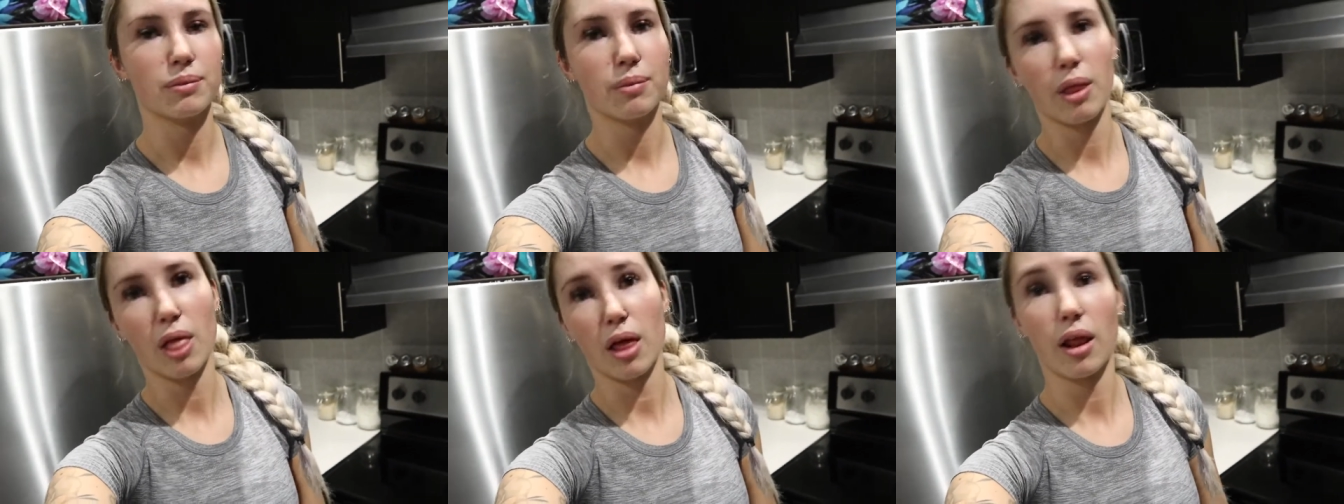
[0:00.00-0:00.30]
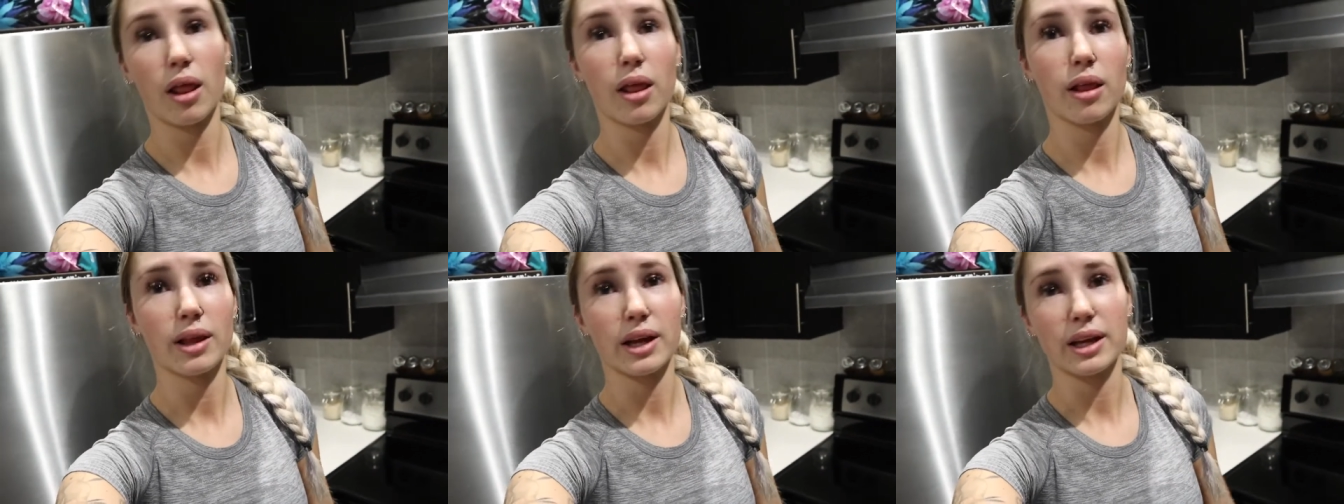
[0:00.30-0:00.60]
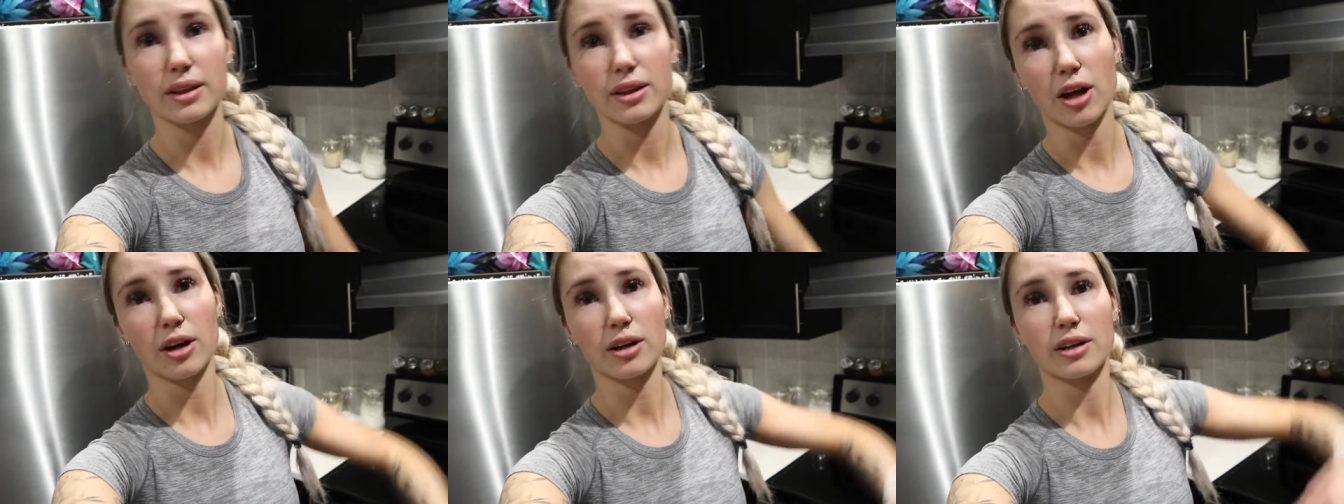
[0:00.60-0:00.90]
like
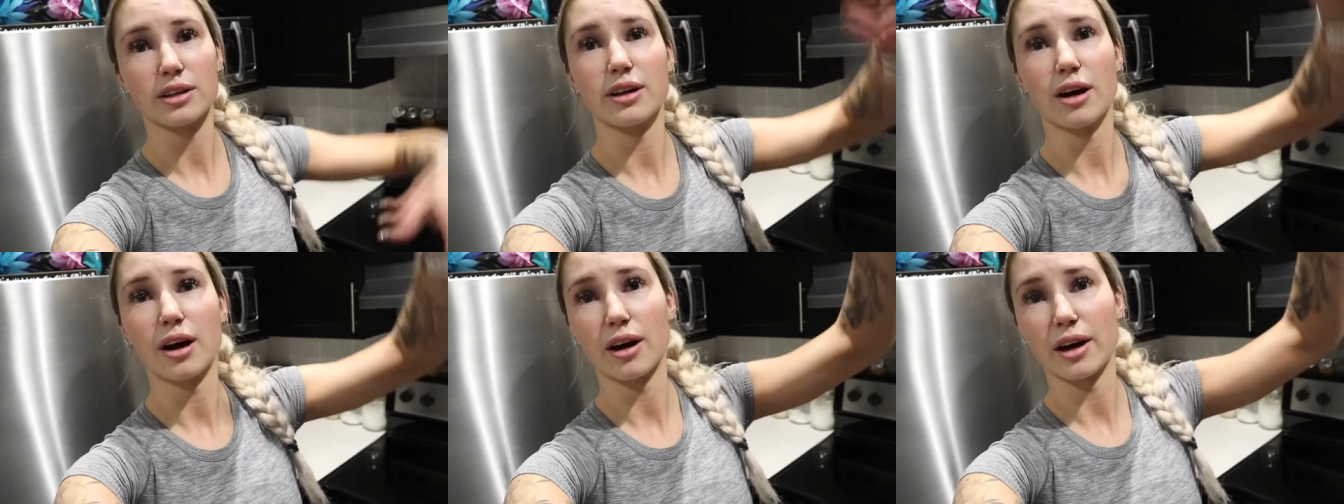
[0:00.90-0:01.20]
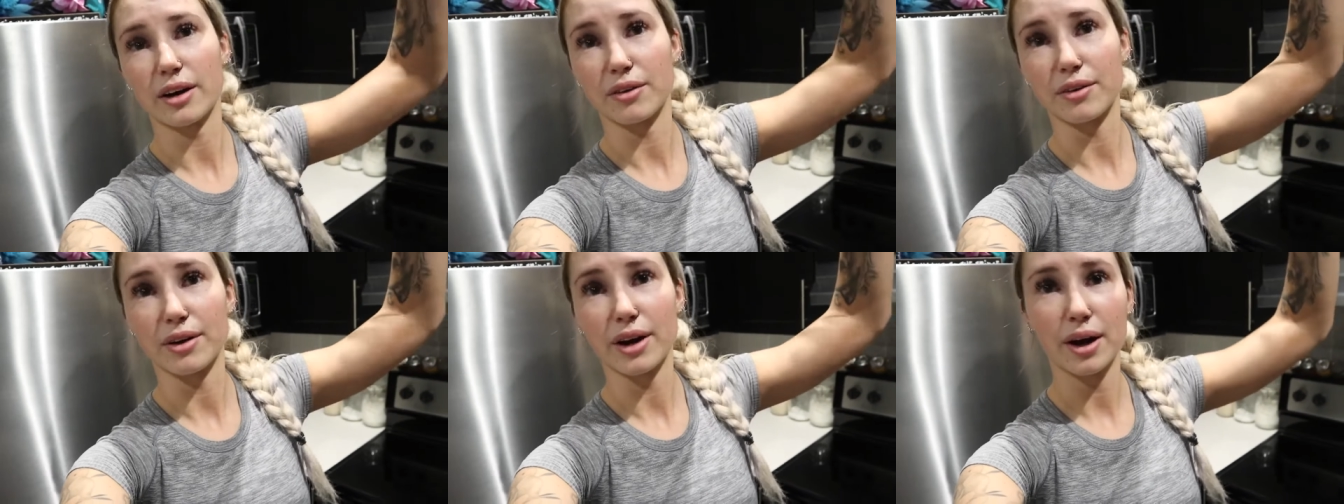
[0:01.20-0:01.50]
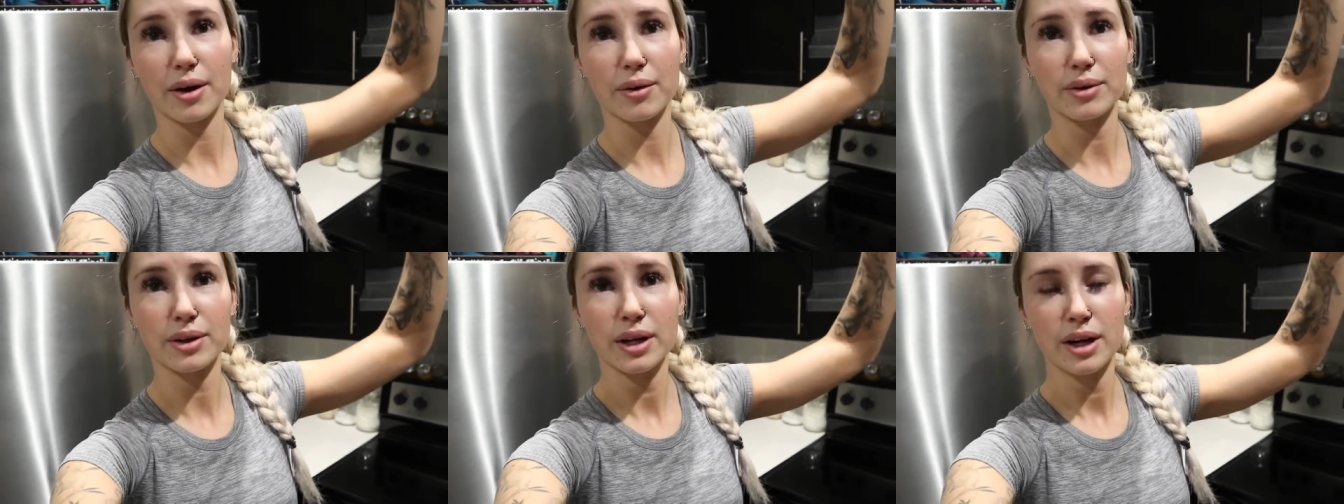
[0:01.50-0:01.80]
a lot of dawdling
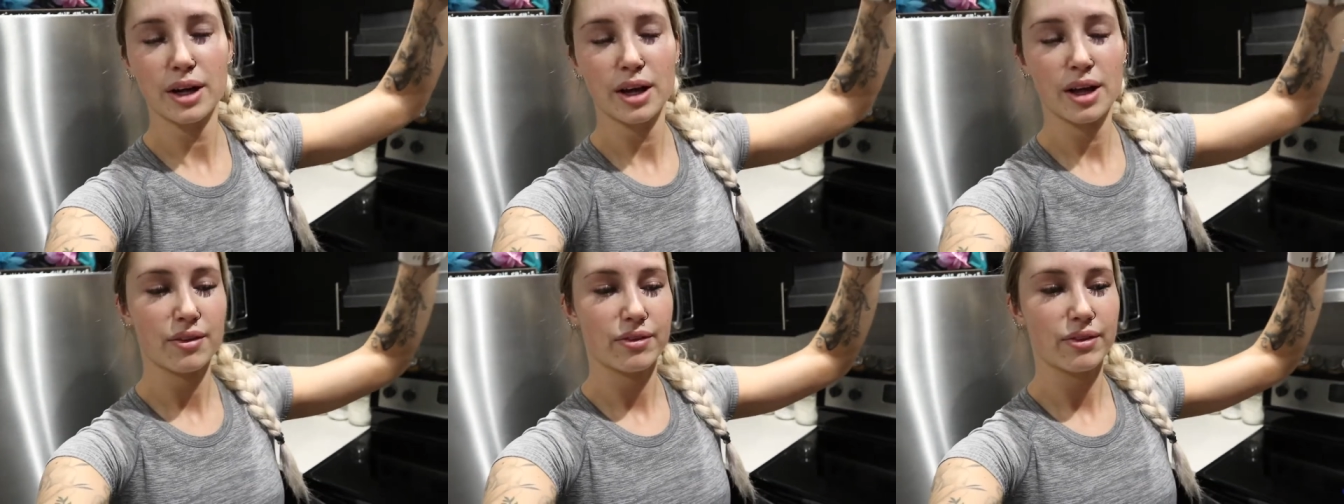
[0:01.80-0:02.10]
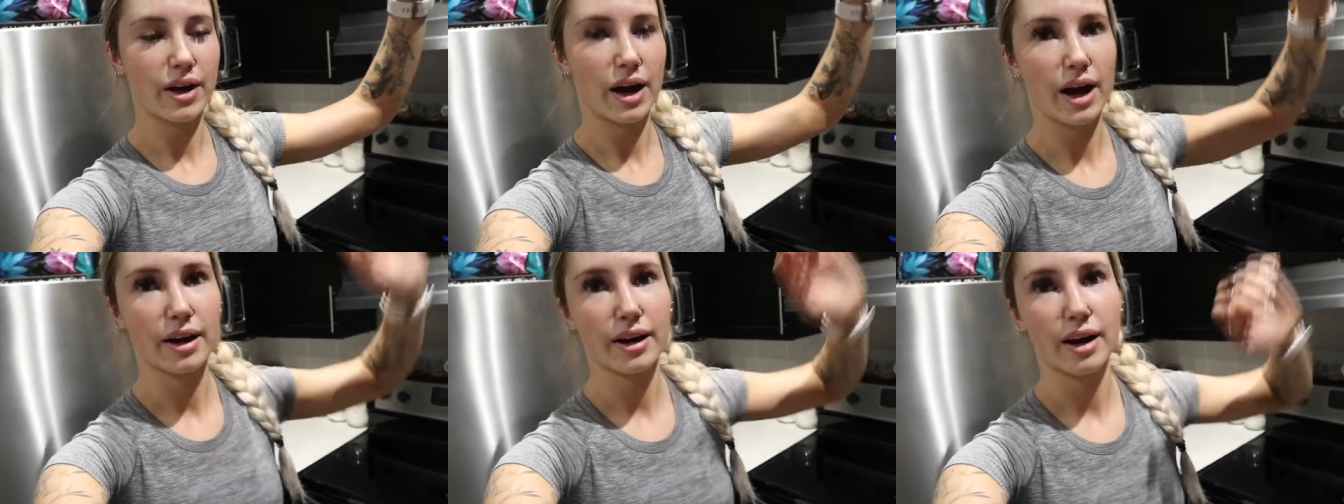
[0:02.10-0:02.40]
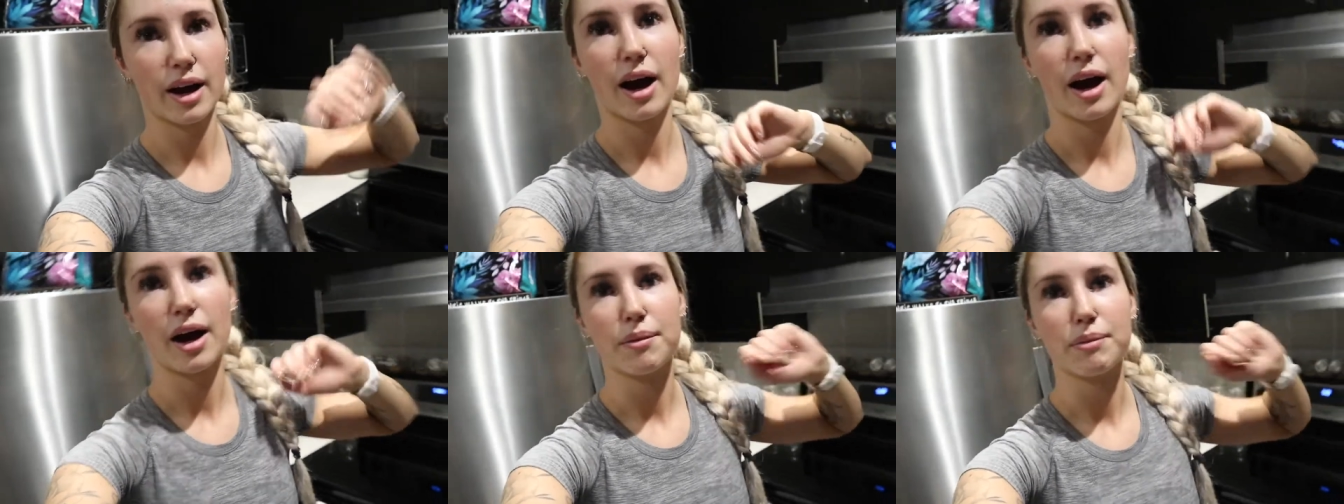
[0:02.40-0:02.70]
around
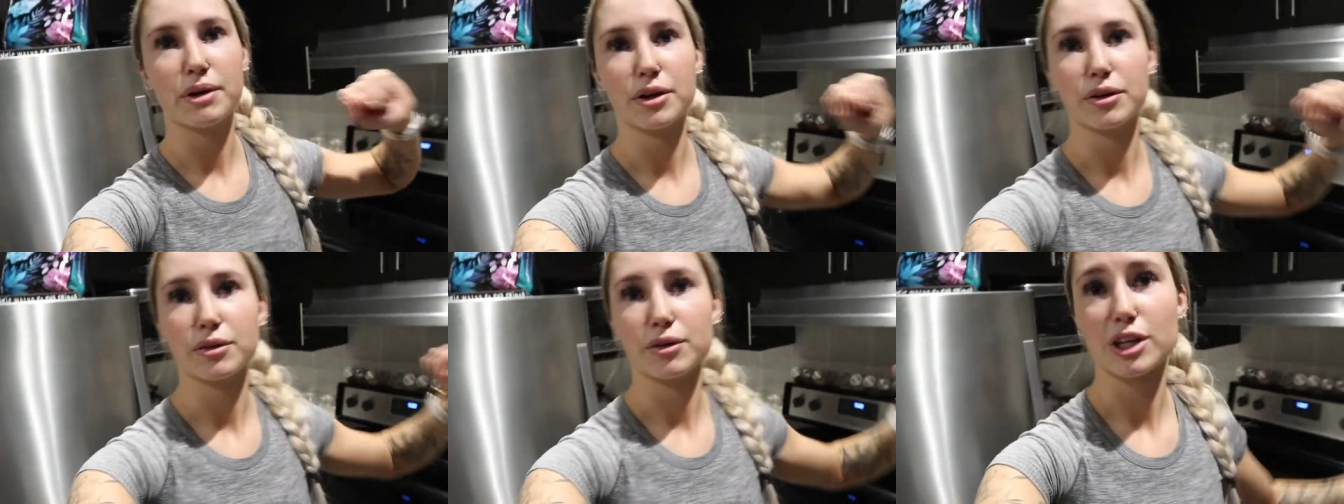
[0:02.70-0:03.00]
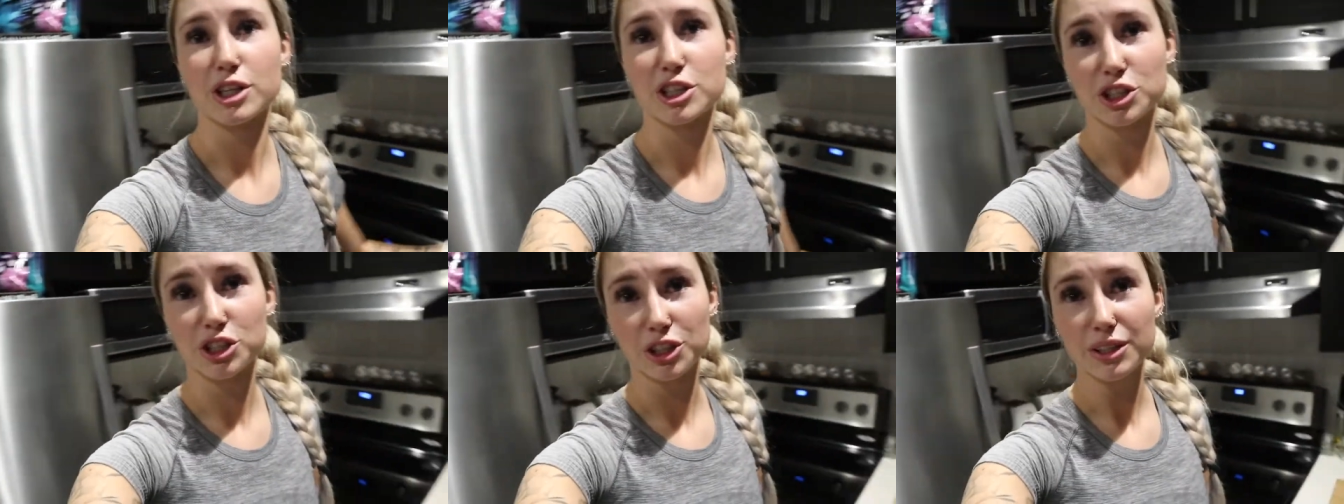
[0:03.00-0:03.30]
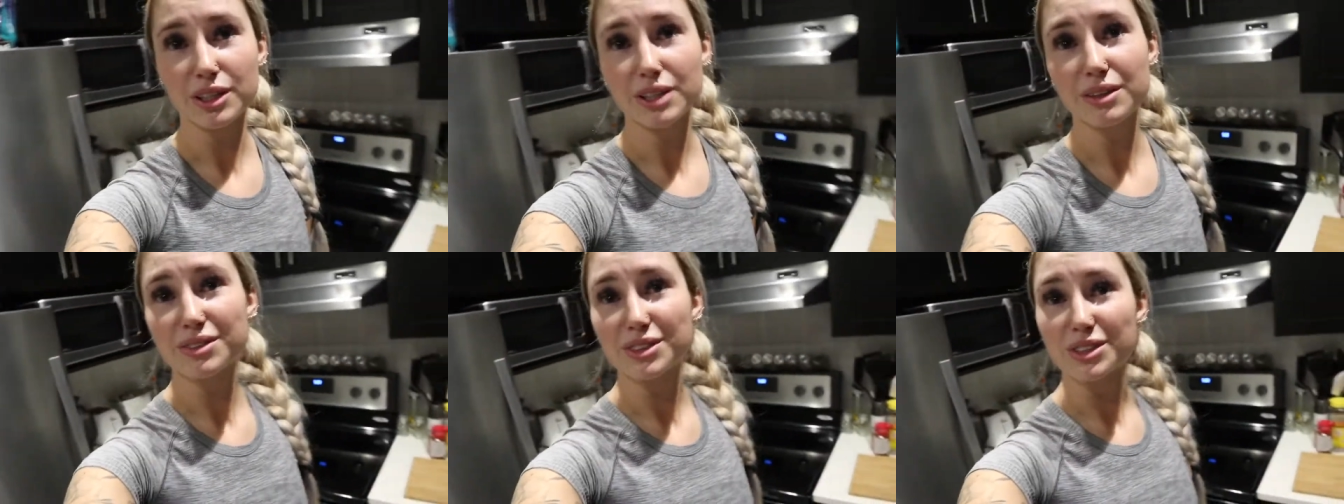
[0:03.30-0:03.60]
that I'm in a rush to
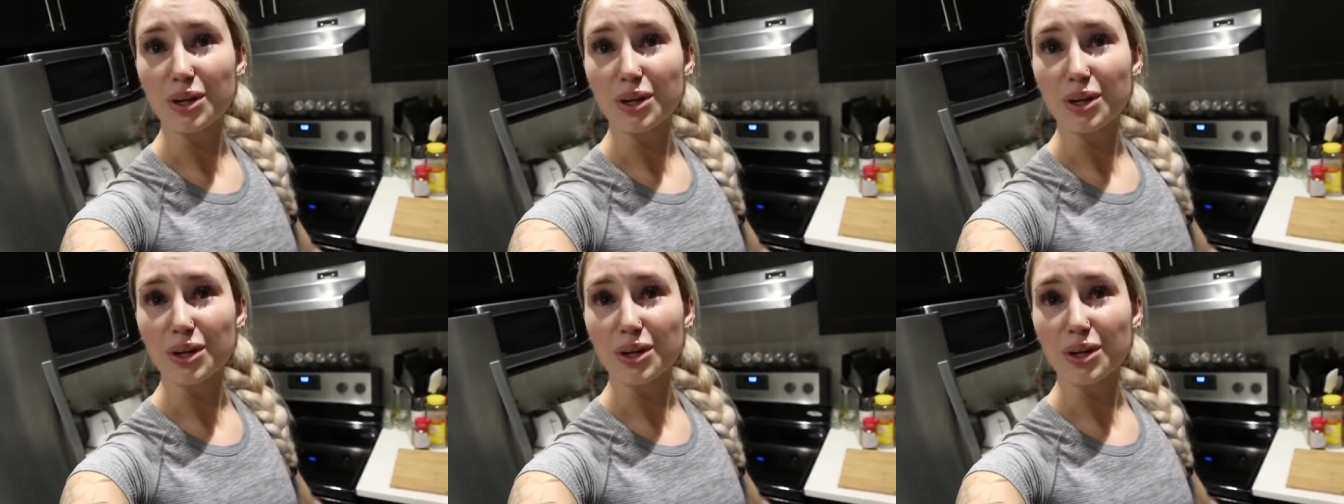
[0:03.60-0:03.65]
leave.